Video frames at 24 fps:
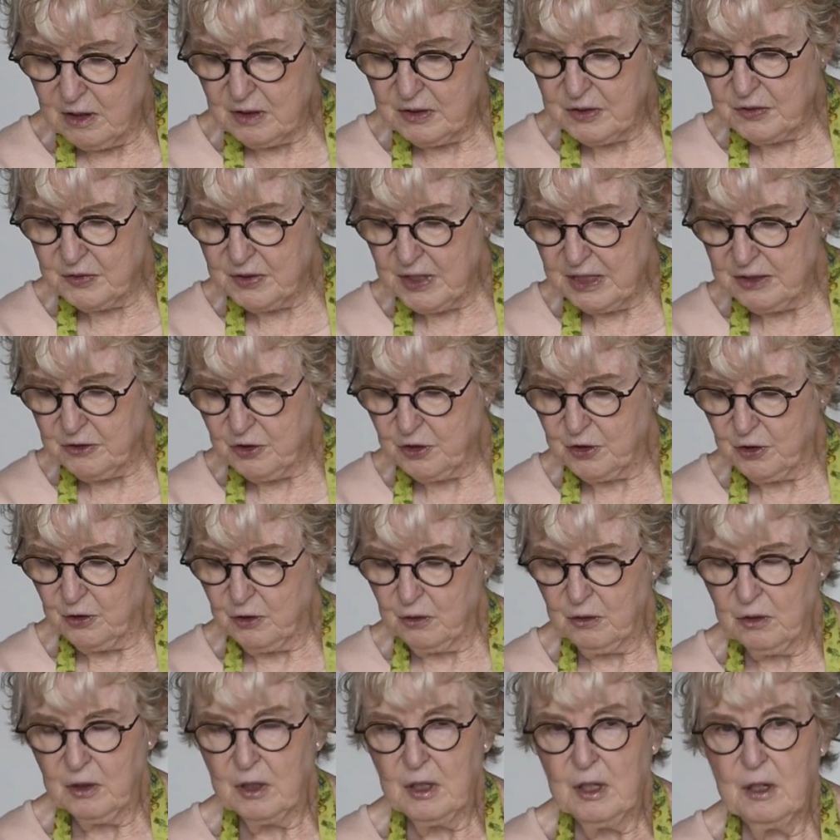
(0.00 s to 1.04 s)
essential
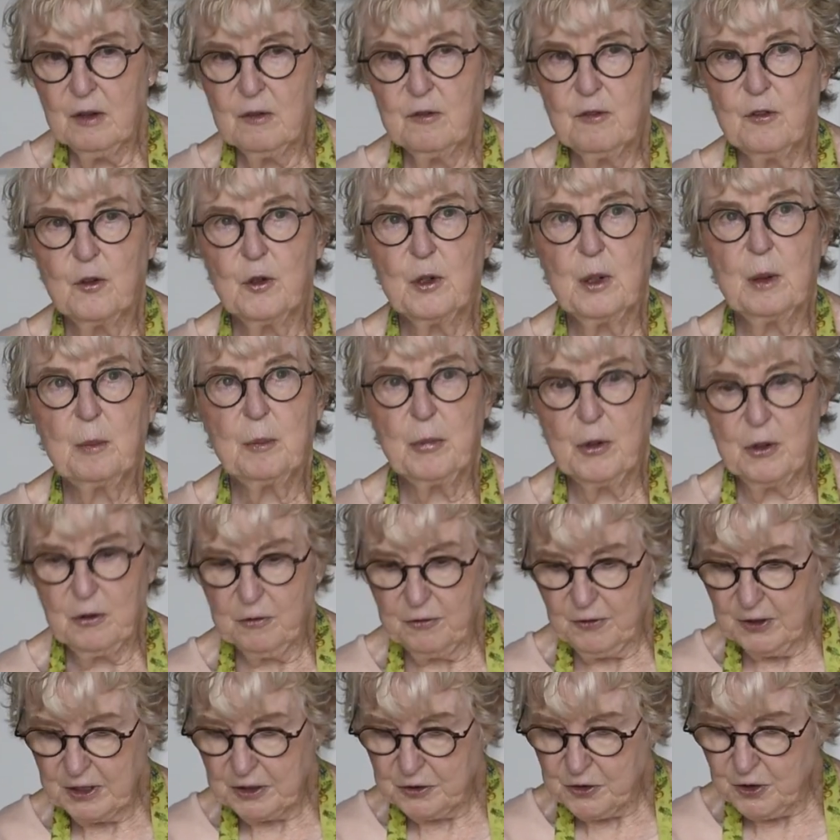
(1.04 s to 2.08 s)
for a
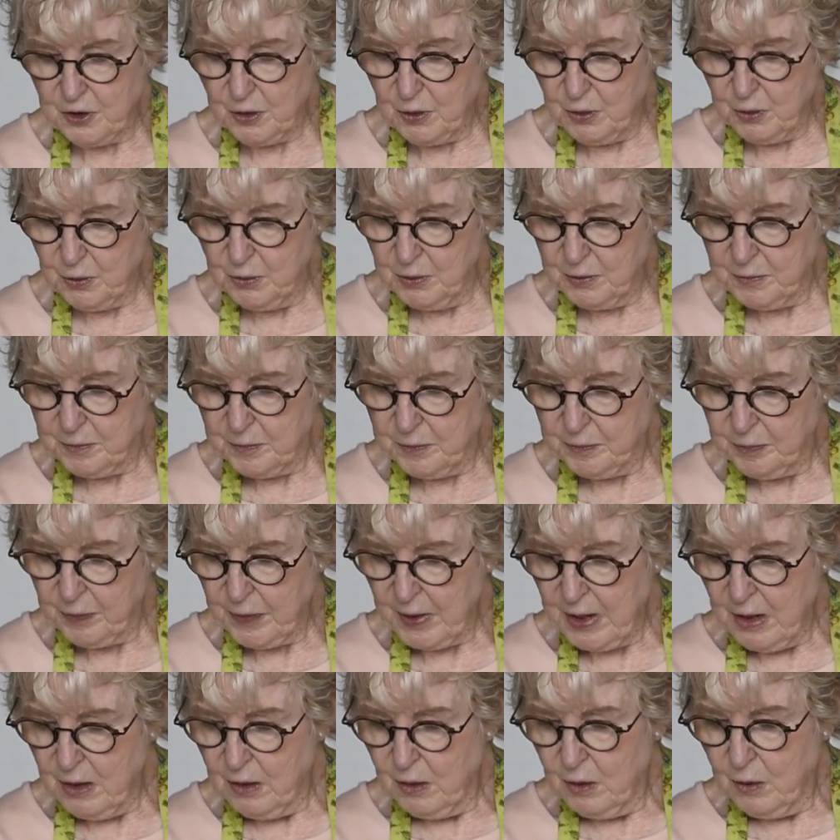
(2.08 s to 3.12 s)
perfect dough,
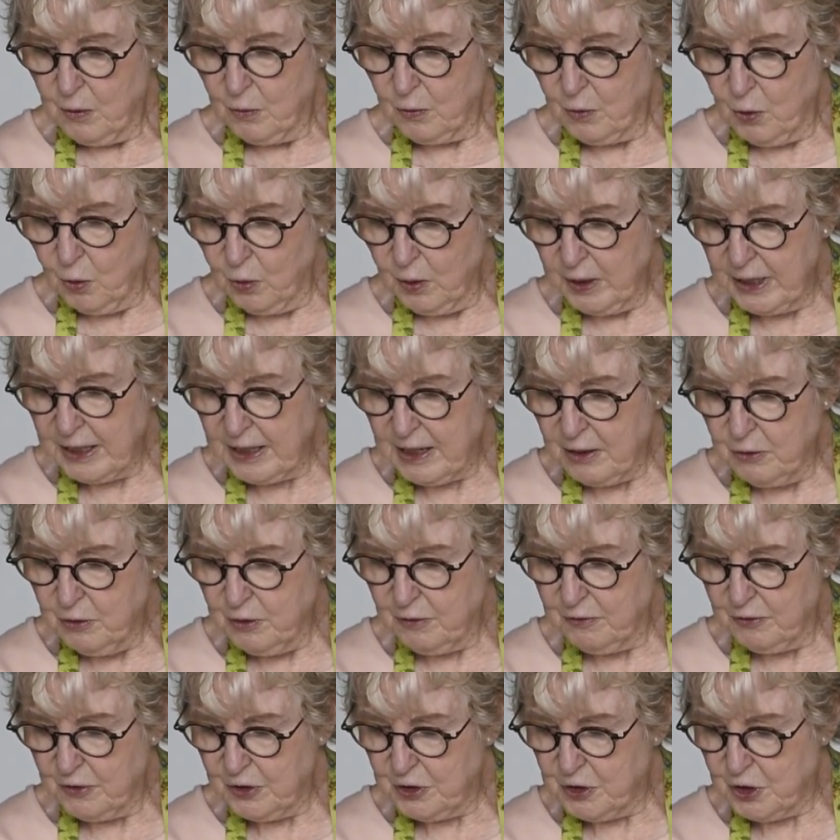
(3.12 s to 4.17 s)
rolling out
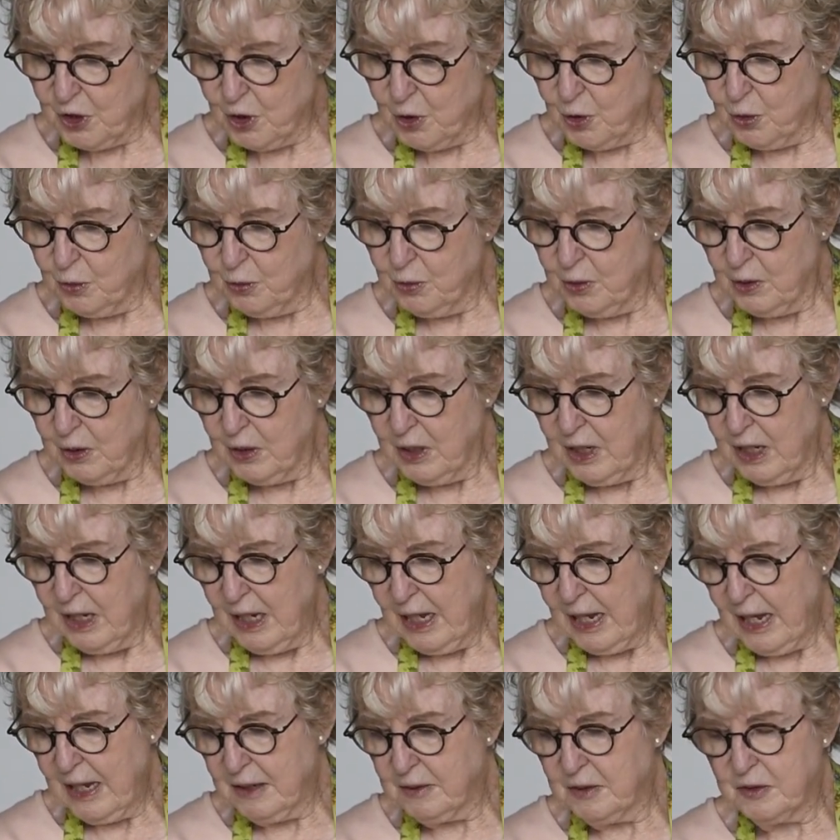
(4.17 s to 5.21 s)
of the dough,
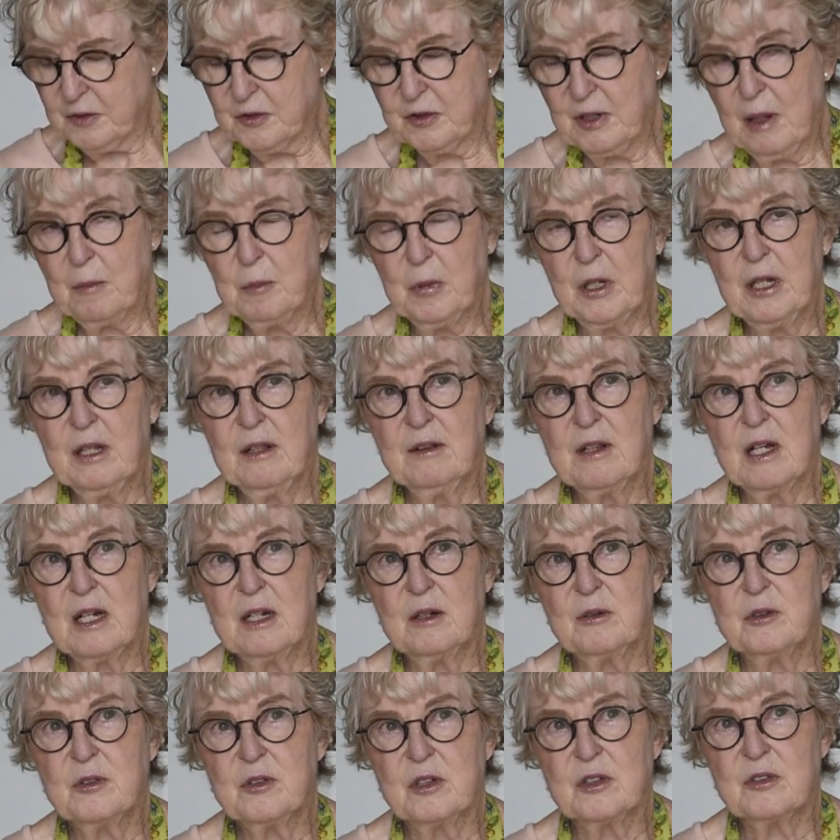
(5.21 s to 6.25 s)
and assembling the
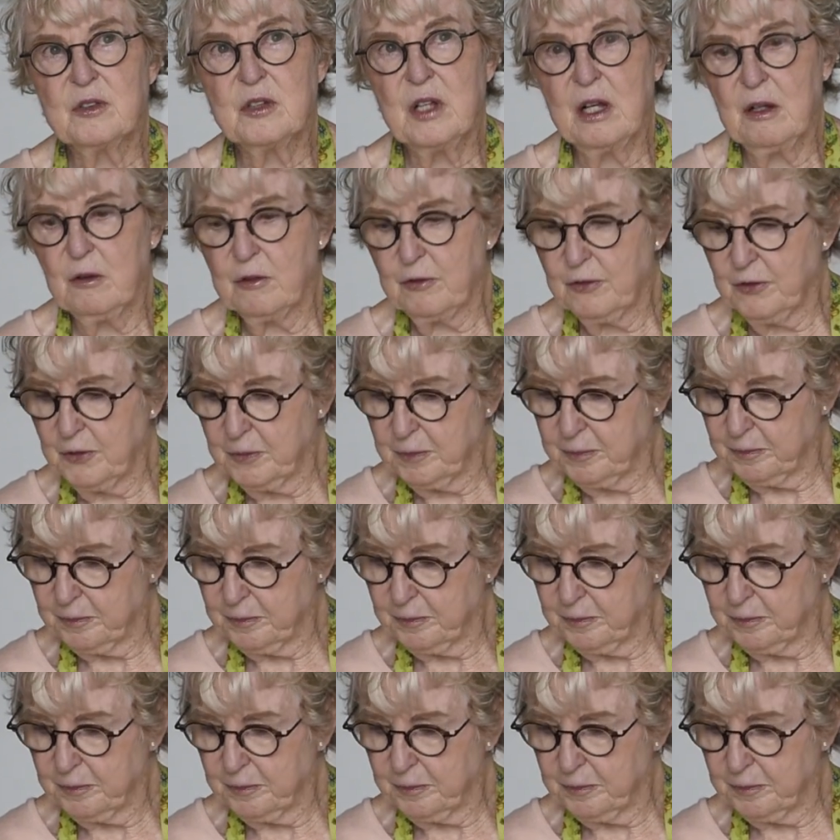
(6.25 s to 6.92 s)
house itself.